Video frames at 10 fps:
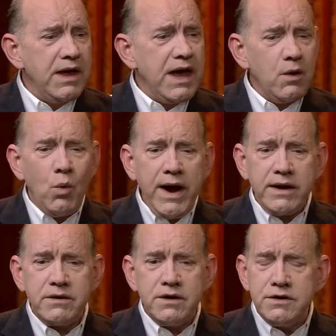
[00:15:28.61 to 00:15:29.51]
And
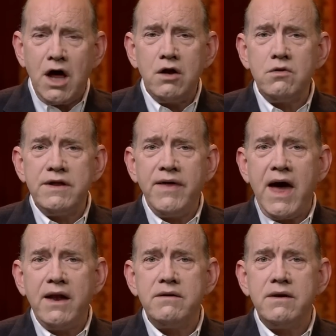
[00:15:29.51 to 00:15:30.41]
wait, not only
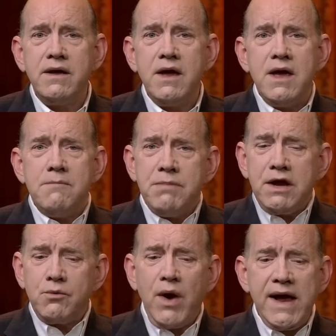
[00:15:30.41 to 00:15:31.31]
that,
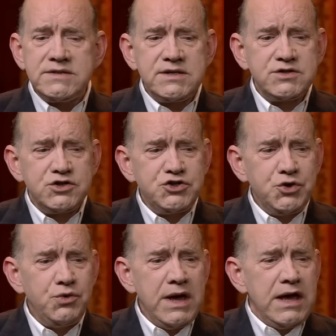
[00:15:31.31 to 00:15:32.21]
being raised as a Jew,